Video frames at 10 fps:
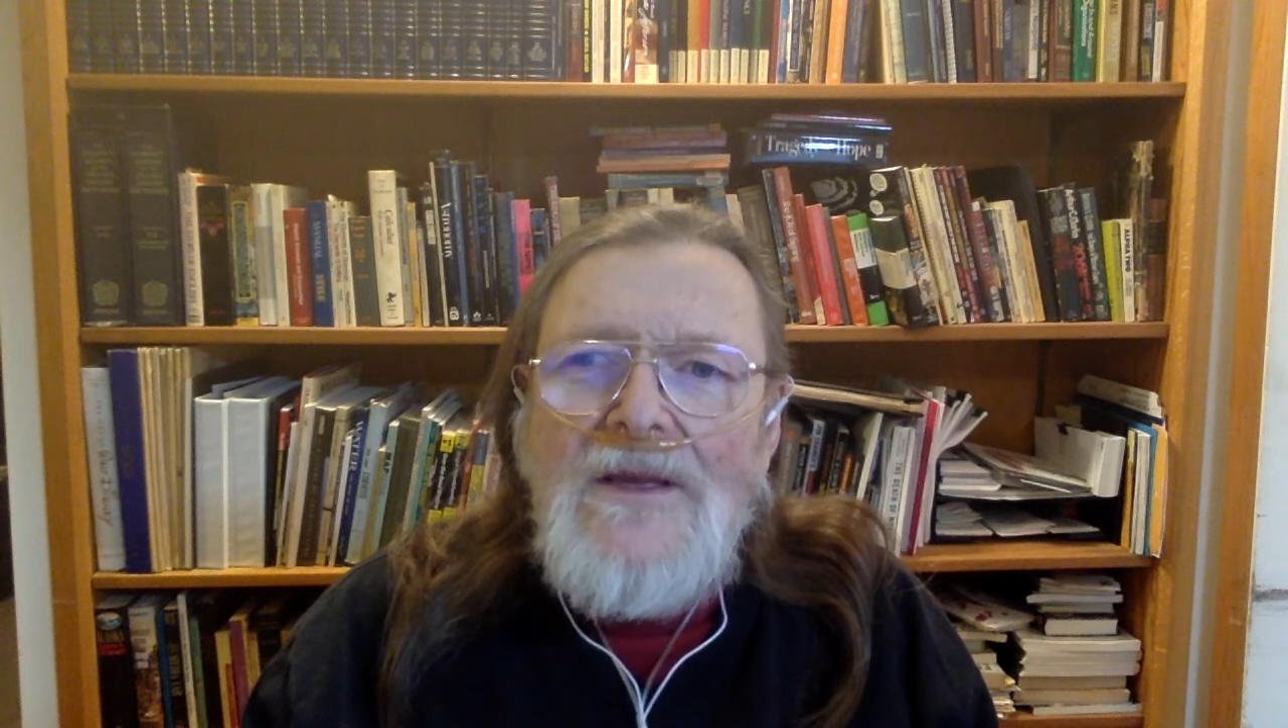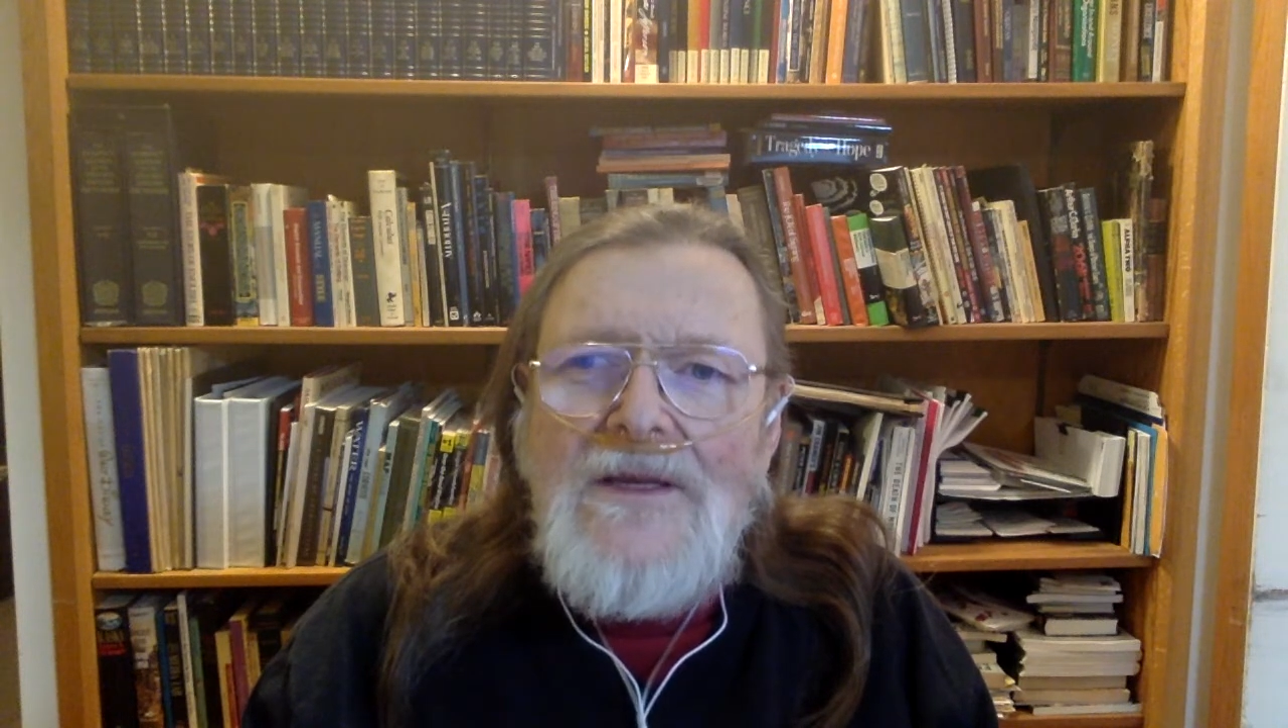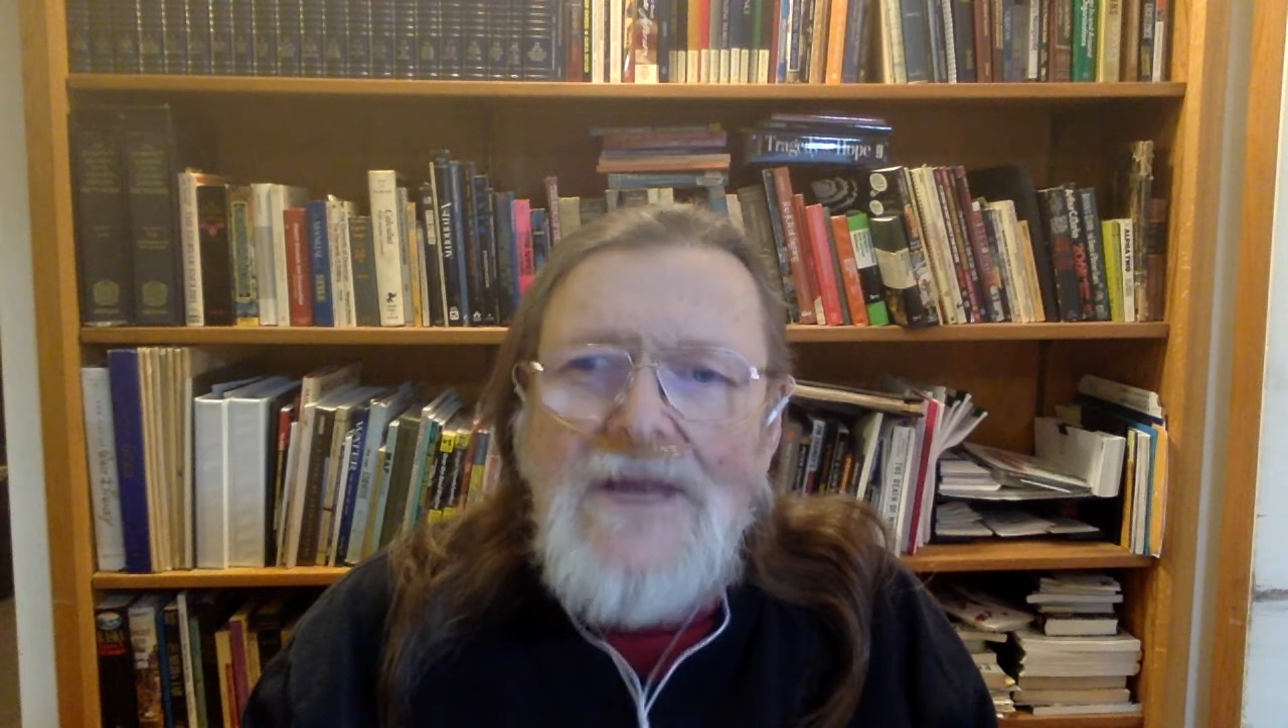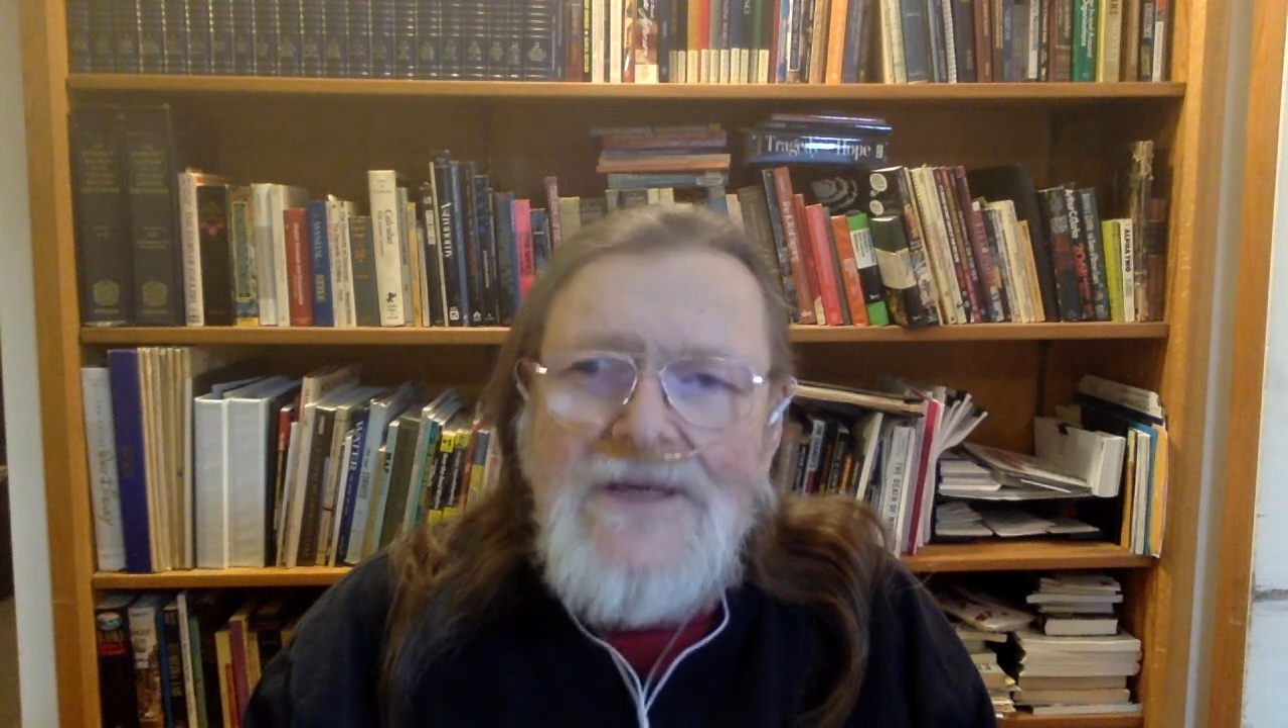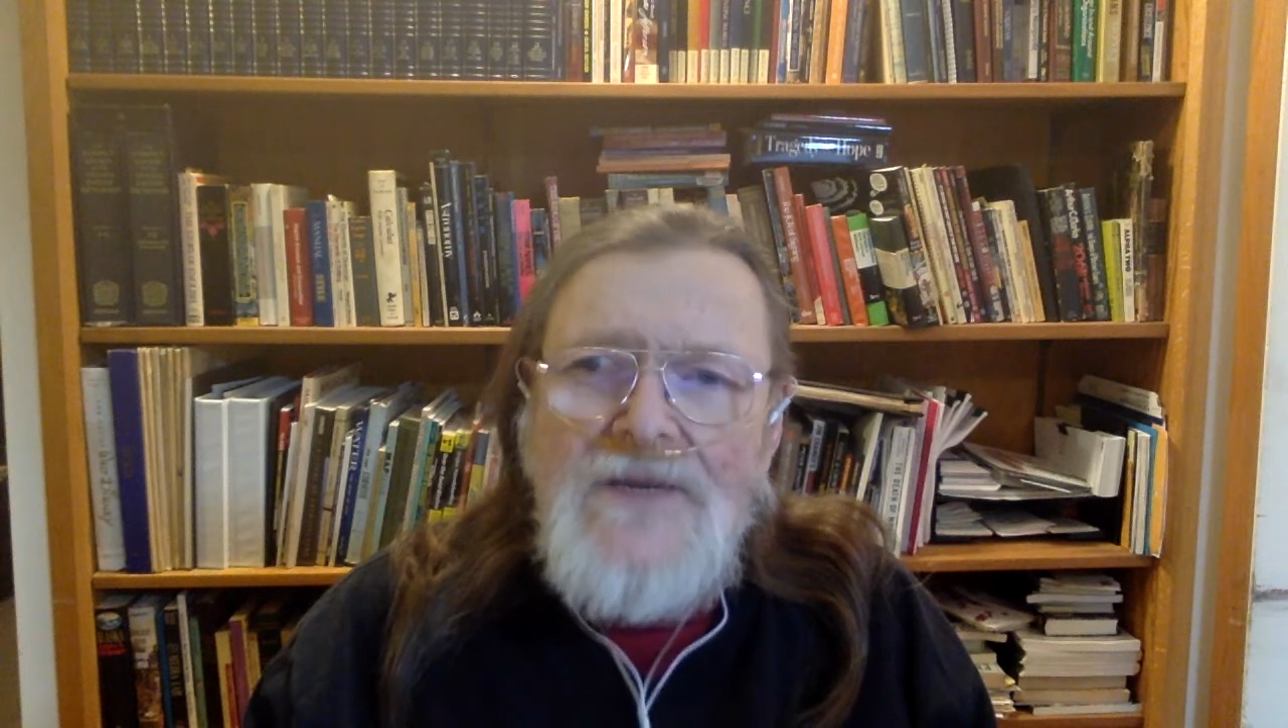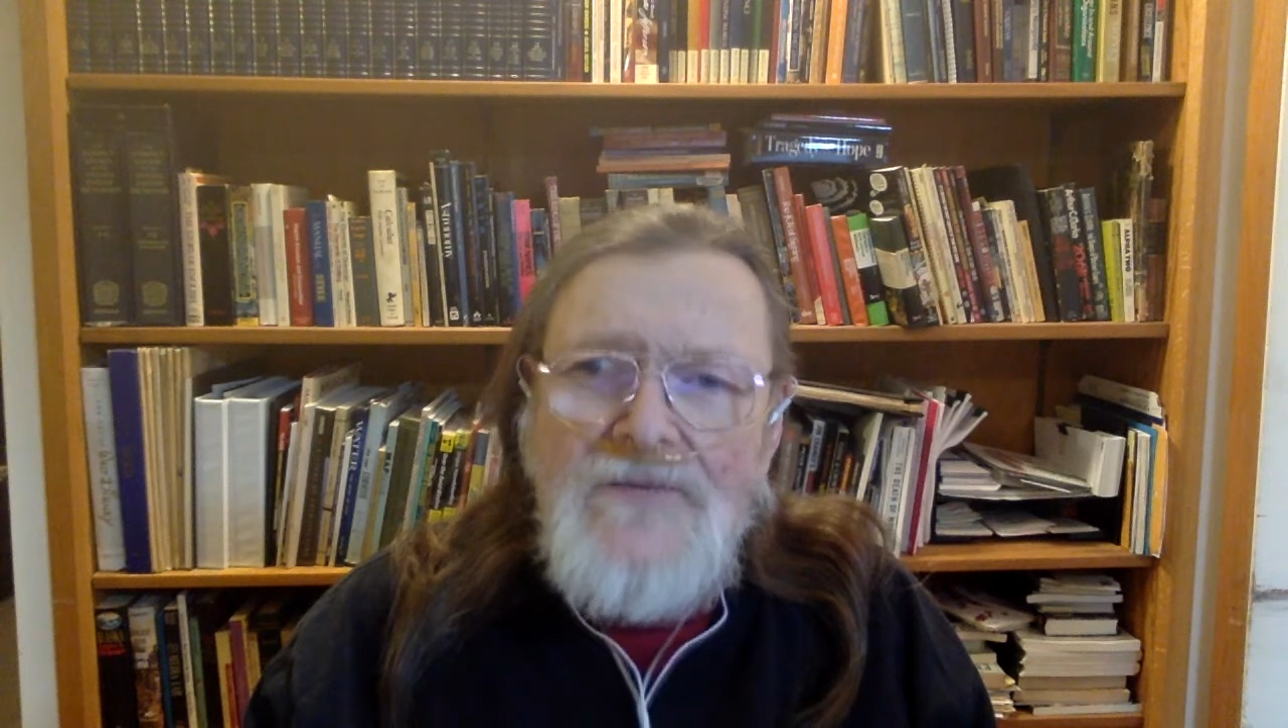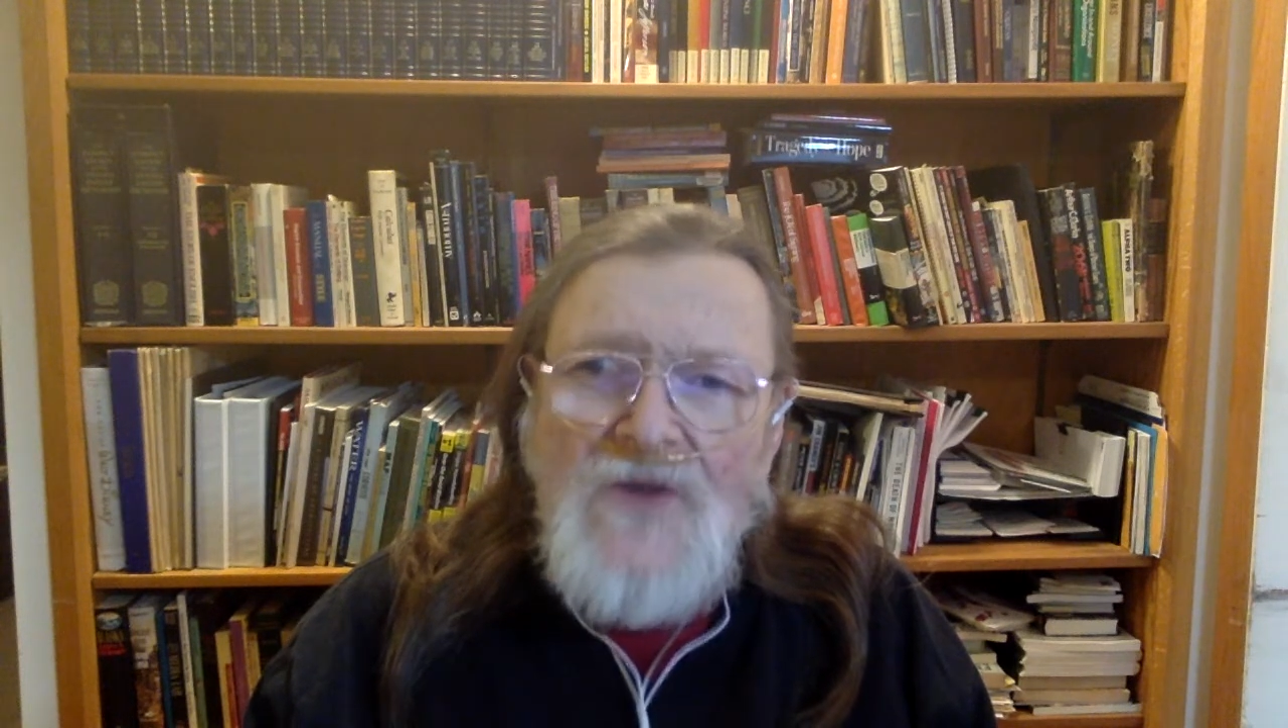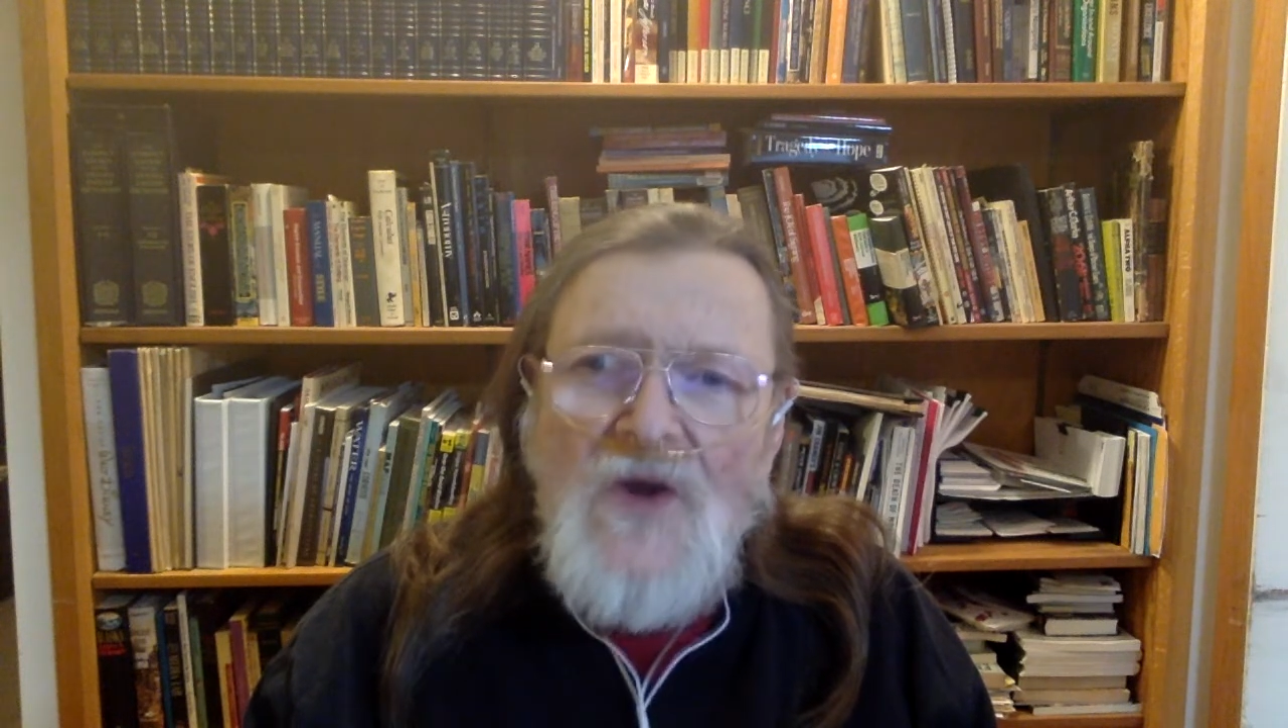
Let him